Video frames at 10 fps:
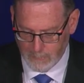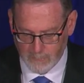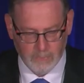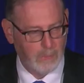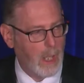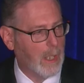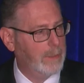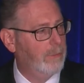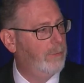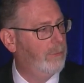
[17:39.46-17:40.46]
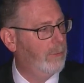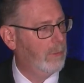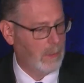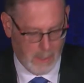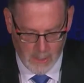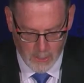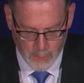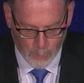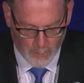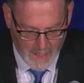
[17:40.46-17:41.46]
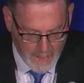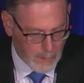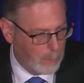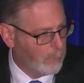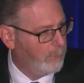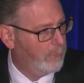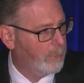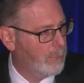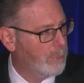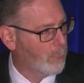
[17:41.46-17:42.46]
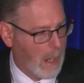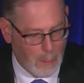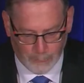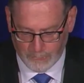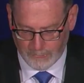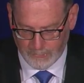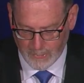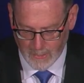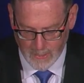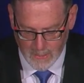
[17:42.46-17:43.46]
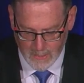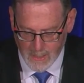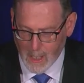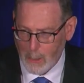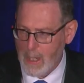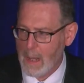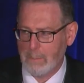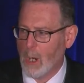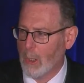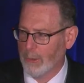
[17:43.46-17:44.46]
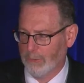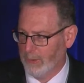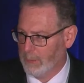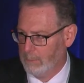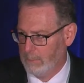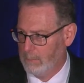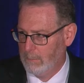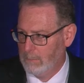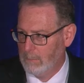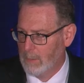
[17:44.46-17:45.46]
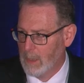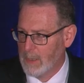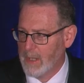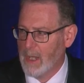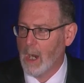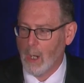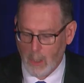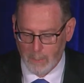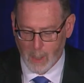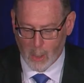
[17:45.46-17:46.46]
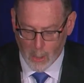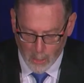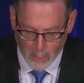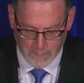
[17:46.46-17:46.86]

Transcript: floods, tornadoes, droughts are not partisan. They harm all